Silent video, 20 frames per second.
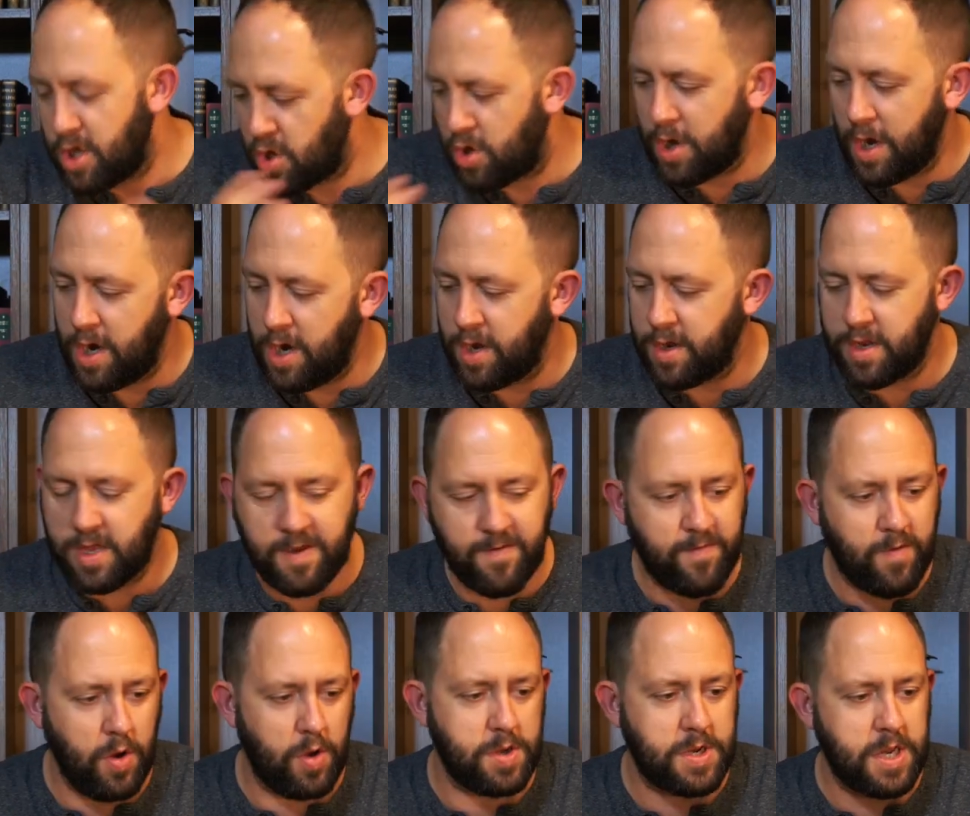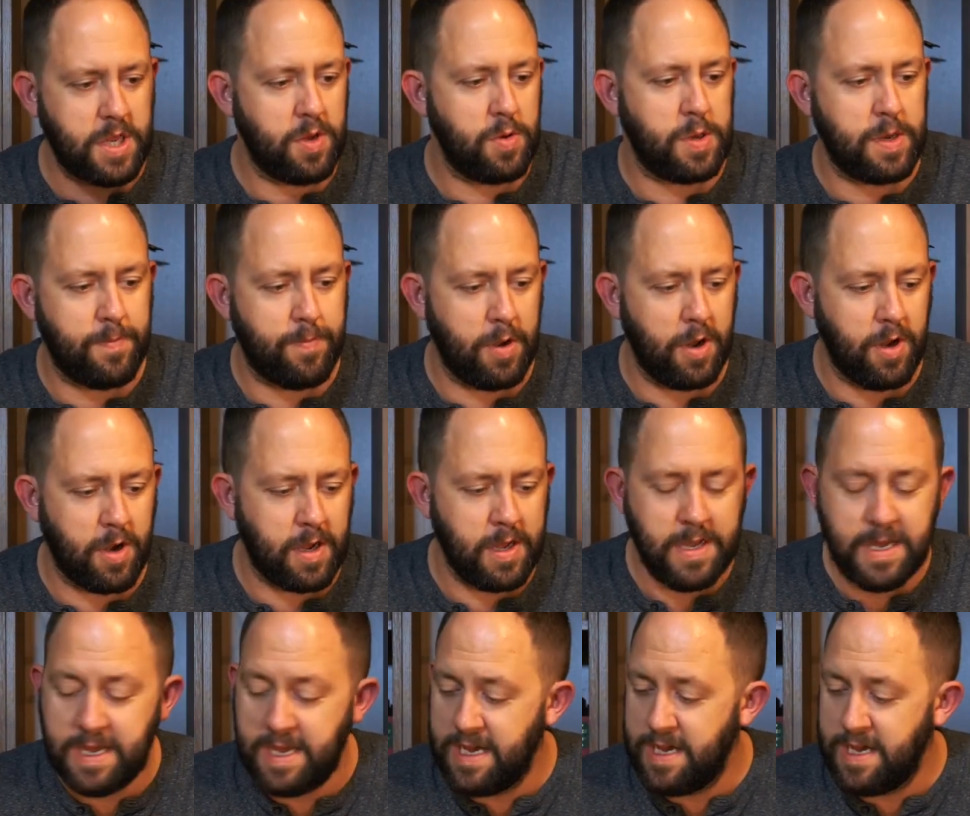You can't, you've got to use a plug,